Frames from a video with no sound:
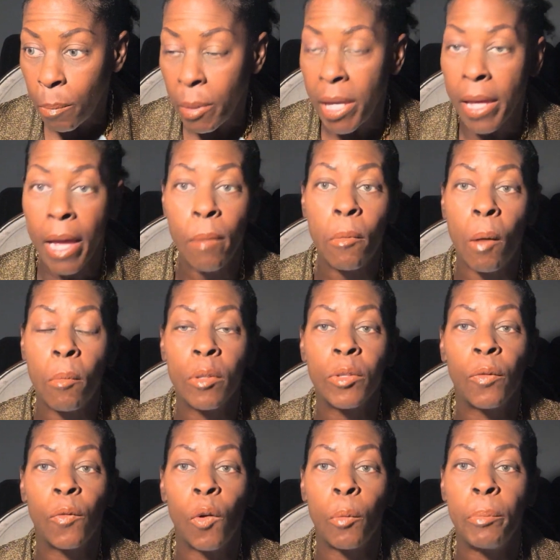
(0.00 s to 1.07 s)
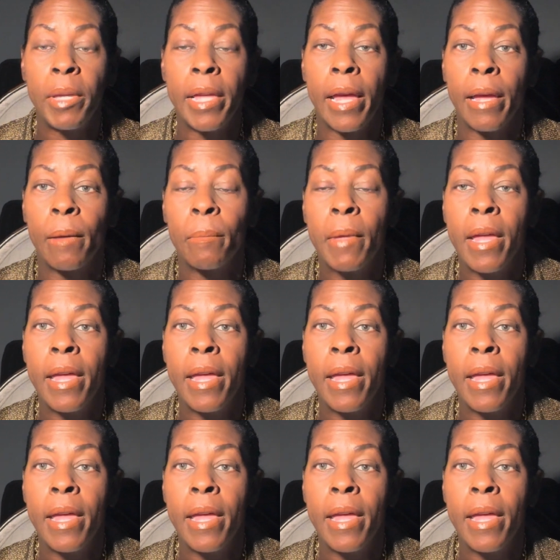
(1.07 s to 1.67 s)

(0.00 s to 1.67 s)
p.m., almost 4 p.m.,